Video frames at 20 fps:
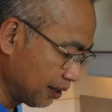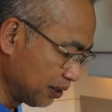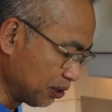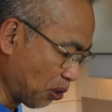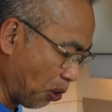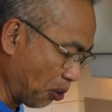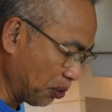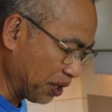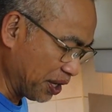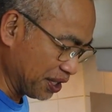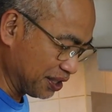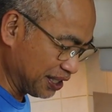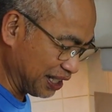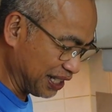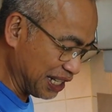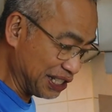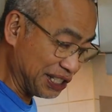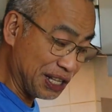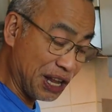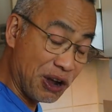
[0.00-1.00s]
Notice
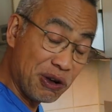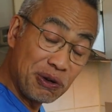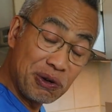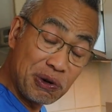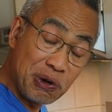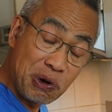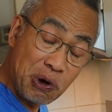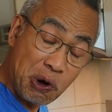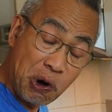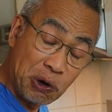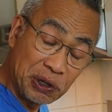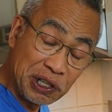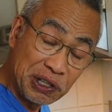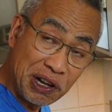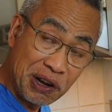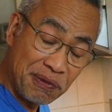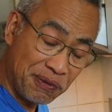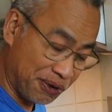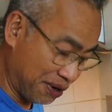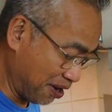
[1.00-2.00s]
that it's now cold
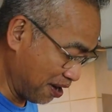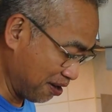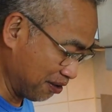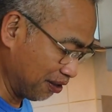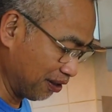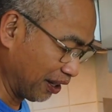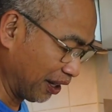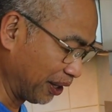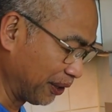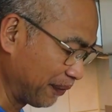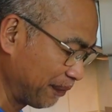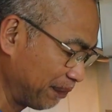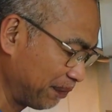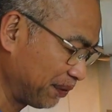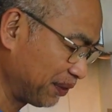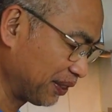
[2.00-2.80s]
enough for handling.